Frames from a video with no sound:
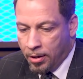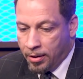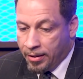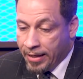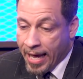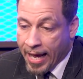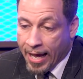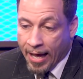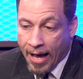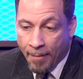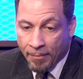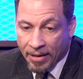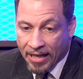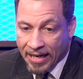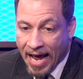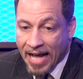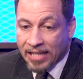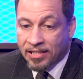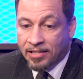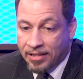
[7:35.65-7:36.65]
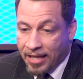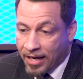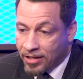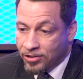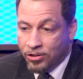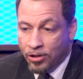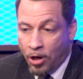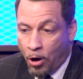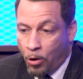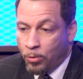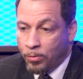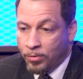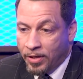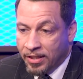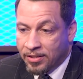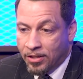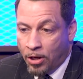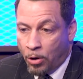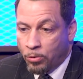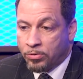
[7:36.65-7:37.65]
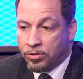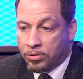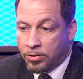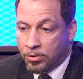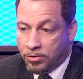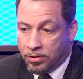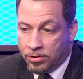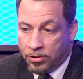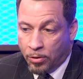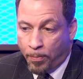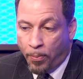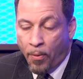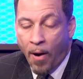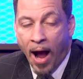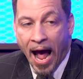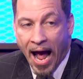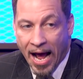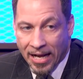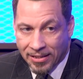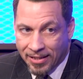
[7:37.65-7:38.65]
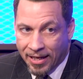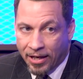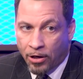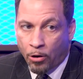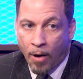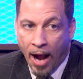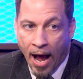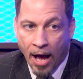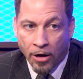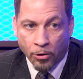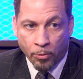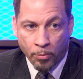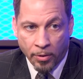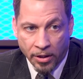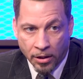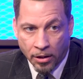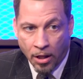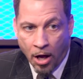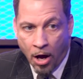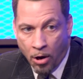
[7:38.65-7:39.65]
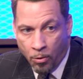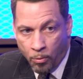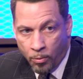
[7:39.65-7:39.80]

Yeah, I mean that. There's no. It's no su- surprise that Crowder went along.